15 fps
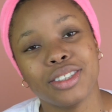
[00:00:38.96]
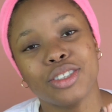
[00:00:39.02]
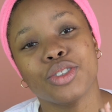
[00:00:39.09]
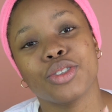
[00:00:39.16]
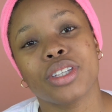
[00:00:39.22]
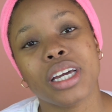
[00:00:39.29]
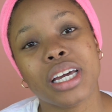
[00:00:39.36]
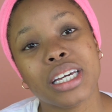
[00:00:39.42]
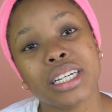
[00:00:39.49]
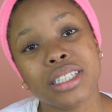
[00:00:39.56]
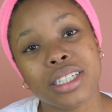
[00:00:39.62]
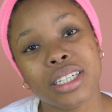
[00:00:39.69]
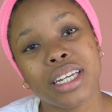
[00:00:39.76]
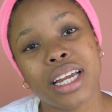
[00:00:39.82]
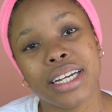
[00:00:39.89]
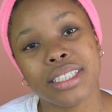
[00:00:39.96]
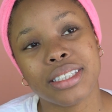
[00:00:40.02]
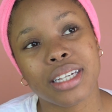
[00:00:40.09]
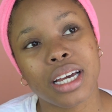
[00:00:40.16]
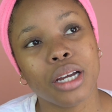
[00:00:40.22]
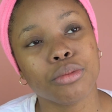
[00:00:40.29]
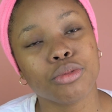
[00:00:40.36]
So there is a
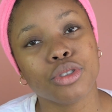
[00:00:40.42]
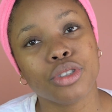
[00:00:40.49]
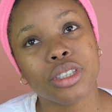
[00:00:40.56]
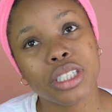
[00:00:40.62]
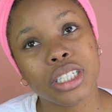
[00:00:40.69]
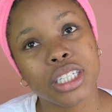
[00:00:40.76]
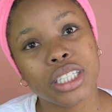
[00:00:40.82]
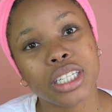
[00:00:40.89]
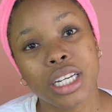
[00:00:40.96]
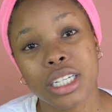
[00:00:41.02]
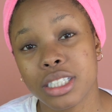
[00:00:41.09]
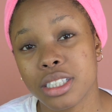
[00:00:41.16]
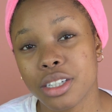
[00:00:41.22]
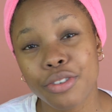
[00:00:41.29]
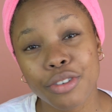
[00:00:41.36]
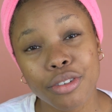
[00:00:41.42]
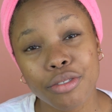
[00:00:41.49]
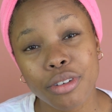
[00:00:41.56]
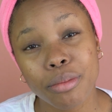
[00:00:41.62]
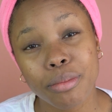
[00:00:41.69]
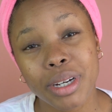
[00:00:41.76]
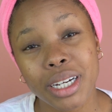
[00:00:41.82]
nighttime routine that is different
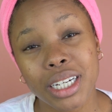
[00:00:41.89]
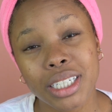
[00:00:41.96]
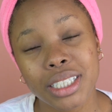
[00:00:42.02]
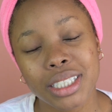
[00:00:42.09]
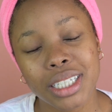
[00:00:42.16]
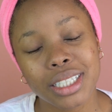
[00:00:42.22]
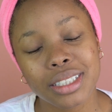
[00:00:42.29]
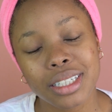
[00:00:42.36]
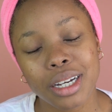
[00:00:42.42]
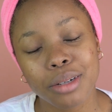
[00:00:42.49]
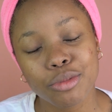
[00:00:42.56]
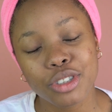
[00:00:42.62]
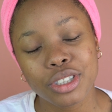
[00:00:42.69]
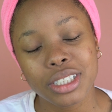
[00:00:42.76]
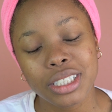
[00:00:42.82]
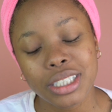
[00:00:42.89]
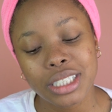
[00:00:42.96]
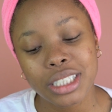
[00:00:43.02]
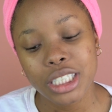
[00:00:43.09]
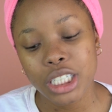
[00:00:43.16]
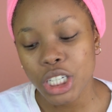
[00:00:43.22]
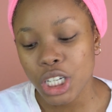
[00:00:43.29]
from my daytime
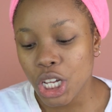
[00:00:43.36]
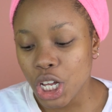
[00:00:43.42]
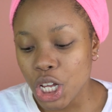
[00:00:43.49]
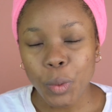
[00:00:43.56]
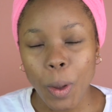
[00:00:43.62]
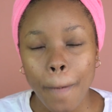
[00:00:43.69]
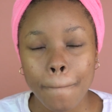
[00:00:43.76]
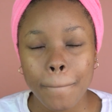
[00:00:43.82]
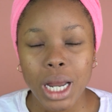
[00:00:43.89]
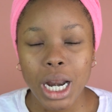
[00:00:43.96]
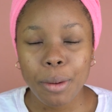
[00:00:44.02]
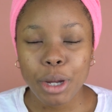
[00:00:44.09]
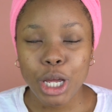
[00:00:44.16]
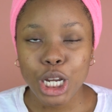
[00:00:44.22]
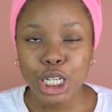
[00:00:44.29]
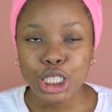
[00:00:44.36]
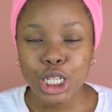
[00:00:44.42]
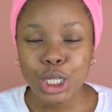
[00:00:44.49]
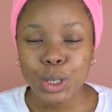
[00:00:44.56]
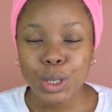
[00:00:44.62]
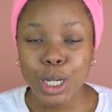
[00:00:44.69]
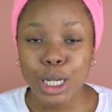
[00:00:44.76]
routine, but I'm gonna show
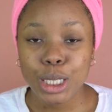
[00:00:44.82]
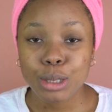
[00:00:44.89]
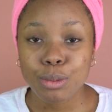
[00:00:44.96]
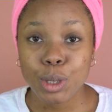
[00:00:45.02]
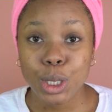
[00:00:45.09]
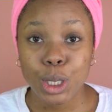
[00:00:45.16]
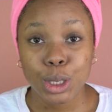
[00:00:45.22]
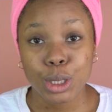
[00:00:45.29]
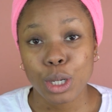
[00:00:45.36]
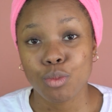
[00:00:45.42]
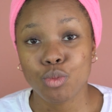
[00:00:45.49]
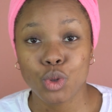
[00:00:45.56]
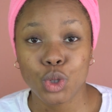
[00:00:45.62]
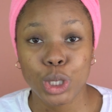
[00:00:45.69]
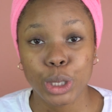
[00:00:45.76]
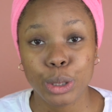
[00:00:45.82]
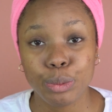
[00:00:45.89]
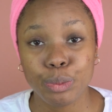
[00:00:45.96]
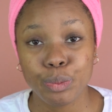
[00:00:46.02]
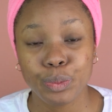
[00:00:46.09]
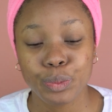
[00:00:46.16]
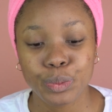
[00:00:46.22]
you guys my daytime
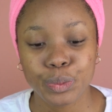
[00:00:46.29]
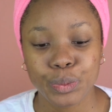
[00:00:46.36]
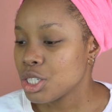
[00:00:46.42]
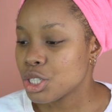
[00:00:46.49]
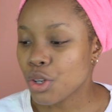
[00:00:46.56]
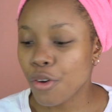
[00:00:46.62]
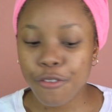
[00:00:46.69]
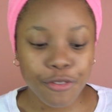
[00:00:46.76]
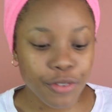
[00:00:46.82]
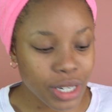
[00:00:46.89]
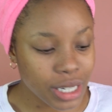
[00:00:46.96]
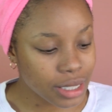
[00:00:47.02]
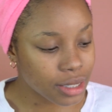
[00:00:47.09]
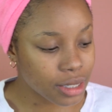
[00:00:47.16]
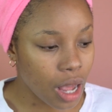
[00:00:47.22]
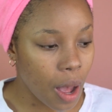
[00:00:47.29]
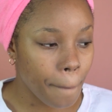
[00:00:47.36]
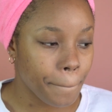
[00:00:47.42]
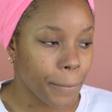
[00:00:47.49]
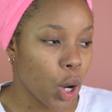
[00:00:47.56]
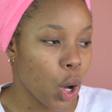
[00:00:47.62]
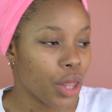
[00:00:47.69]
routine. So first
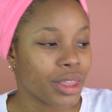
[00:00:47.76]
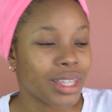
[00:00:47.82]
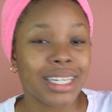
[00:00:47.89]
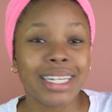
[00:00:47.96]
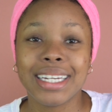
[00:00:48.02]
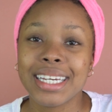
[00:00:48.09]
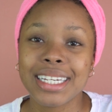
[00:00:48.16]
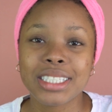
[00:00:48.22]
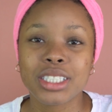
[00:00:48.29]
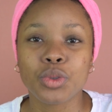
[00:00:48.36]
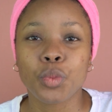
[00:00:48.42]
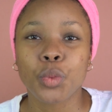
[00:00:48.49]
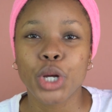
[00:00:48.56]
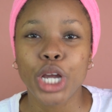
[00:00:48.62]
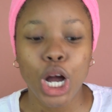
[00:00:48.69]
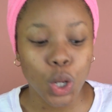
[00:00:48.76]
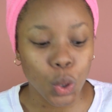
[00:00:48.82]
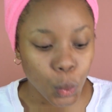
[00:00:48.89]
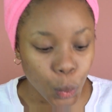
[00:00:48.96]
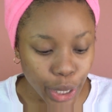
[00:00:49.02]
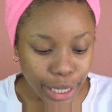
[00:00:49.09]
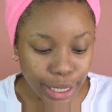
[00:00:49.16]
up on the list, we are
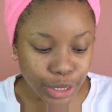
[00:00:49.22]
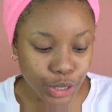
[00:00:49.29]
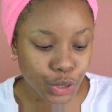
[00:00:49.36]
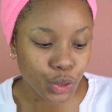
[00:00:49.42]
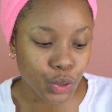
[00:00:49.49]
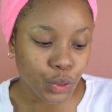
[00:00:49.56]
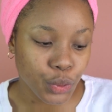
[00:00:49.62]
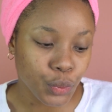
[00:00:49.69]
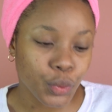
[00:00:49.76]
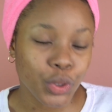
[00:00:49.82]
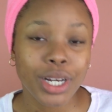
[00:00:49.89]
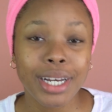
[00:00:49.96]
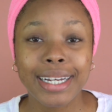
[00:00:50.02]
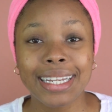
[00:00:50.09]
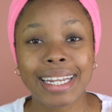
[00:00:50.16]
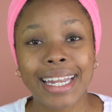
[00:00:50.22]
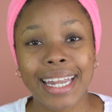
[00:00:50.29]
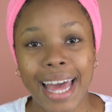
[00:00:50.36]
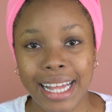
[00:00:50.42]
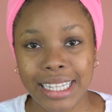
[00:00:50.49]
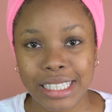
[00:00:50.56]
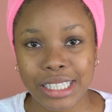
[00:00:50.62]
going to
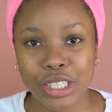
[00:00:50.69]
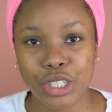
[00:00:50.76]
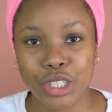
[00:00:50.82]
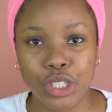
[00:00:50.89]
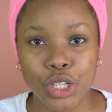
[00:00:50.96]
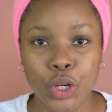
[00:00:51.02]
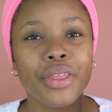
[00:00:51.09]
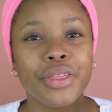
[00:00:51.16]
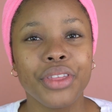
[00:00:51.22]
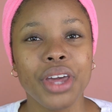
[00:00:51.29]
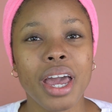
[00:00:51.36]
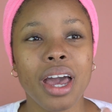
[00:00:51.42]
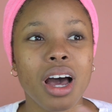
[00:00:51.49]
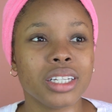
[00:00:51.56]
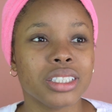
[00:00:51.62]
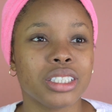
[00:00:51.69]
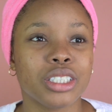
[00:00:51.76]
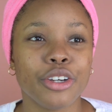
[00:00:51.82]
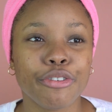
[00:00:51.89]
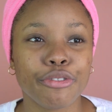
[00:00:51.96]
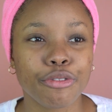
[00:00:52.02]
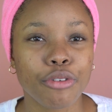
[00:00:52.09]
cleanse. There are
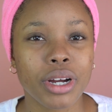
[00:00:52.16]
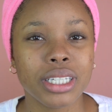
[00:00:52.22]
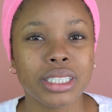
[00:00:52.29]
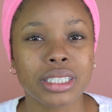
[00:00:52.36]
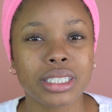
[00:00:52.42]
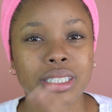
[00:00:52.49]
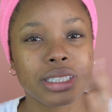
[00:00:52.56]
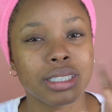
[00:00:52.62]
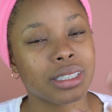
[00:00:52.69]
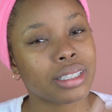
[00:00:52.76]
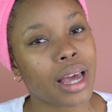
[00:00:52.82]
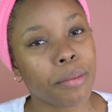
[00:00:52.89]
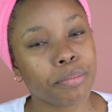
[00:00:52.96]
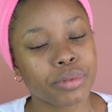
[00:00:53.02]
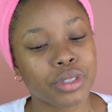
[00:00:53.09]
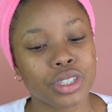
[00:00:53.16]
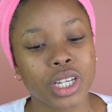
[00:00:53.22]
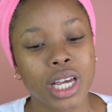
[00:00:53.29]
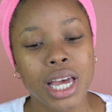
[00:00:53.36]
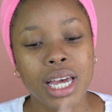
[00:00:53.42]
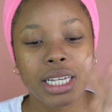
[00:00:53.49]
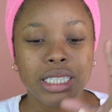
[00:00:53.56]
different steps,
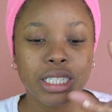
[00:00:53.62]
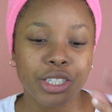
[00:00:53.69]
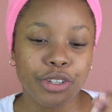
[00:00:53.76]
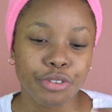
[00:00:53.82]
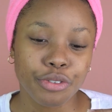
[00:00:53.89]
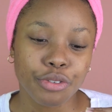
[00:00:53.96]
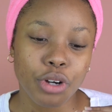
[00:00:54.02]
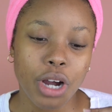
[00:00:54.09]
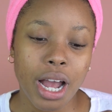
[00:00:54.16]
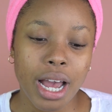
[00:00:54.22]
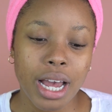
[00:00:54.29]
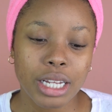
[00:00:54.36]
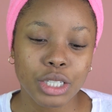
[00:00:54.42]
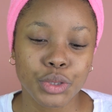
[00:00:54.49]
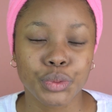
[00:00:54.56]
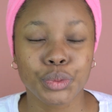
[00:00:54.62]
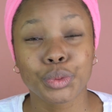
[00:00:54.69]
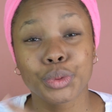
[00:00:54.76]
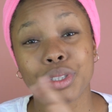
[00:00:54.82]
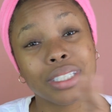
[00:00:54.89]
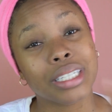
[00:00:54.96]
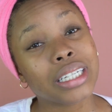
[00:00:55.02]
different
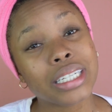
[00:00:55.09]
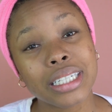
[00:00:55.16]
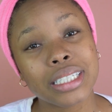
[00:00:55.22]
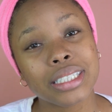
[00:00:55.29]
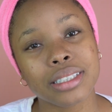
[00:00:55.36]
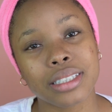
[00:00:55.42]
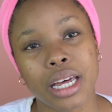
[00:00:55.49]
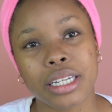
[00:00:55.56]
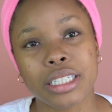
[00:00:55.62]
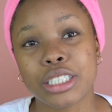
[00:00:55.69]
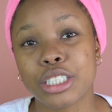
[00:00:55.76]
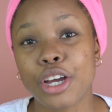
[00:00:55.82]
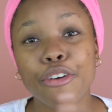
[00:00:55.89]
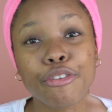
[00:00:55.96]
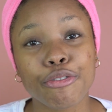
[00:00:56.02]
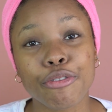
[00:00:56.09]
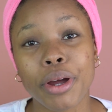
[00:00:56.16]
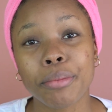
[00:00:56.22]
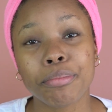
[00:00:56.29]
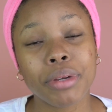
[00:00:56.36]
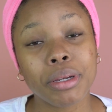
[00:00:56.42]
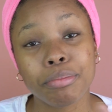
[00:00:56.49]
routines that
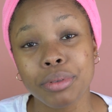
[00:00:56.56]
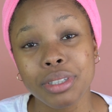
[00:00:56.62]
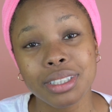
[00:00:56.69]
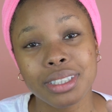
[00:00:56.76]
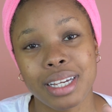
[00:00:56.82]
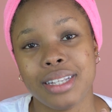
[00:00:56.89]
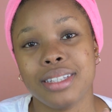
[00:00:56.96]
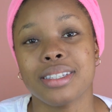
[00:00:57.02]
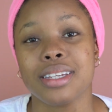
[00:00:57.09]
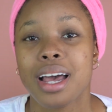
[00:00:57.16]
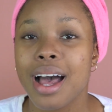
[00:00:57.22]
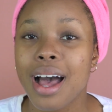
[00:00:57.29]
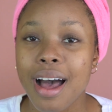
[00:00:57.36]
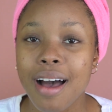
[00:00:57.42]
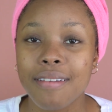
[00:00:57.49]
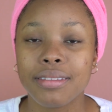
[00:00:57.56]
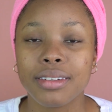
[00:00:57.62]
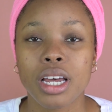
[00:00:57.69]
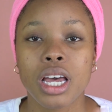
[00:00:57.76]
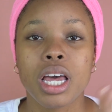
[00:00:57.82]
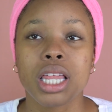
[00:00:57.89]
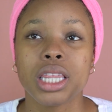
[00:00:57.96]
different people tend to have.
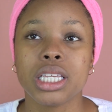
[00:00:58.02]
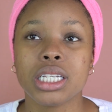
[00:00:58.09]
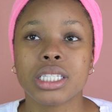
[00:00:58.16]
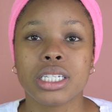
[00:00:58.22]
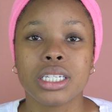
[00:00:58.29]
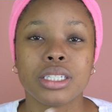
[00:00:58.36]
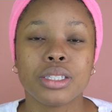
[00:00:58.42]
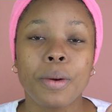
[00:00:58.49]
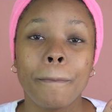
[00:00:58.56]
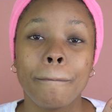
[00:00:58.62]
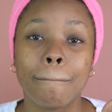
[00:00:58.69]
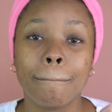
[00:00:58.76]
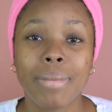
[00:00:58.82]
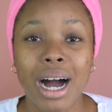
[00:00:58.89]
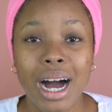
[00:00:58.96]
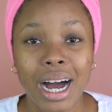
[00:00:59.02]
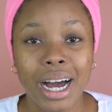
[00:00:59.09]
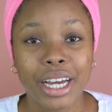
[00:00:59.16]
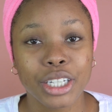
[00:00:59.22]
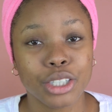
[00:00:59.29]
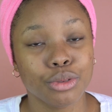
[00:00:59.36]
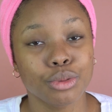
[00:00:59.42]
This is
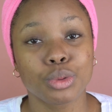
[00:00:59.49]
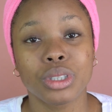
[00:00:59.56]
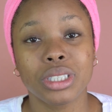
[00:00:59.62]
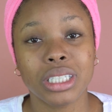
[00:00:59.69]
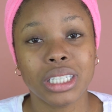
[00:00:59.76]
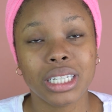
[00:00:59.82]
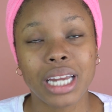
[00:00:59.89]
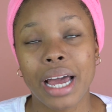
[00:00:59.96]
my routine.